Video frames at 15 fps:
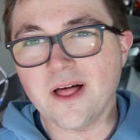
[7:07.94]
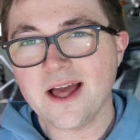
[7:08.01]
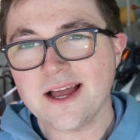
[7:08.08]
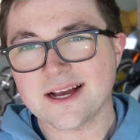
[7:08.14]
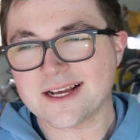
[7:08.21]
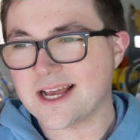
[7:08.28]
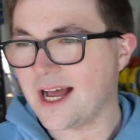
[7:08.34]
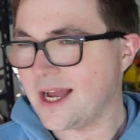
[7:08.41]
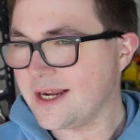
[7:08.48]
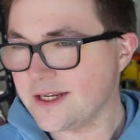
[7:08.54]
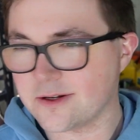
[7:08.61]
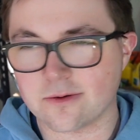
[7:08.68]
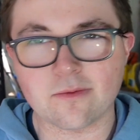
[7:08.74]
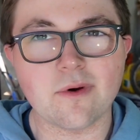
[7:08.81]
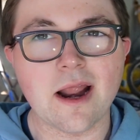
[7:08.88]
that
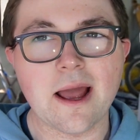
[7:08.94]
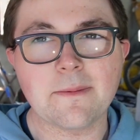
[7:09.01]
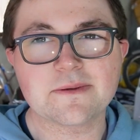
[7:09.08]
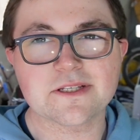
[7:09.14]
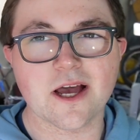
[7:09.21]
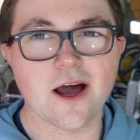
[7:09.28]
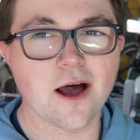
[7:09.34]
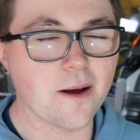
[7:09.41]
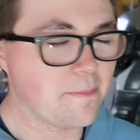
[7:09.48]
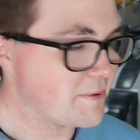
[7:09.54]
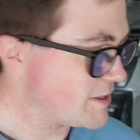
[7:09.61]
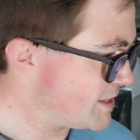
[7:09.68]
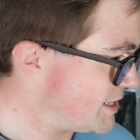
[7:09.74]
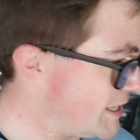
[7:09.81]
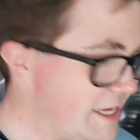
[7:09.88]
kind of wraps
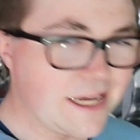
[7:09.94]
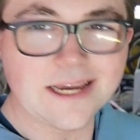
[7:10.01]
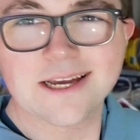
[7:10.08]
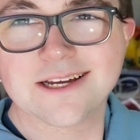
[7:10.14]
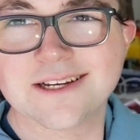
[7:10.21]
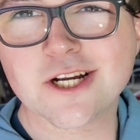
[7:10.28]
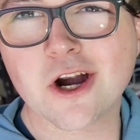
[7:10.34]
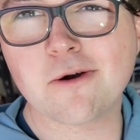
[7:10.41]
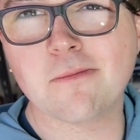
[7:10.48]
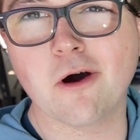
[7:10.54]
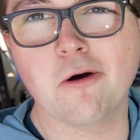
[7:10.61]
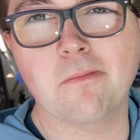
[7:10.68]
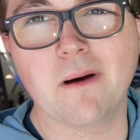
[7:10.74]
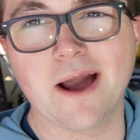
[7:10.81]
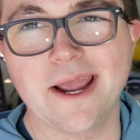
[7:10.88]
up the
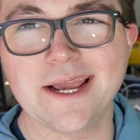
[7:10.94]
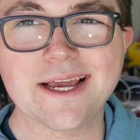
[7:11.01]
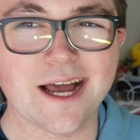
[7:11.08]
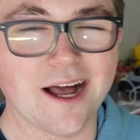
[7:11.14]
turbo bike.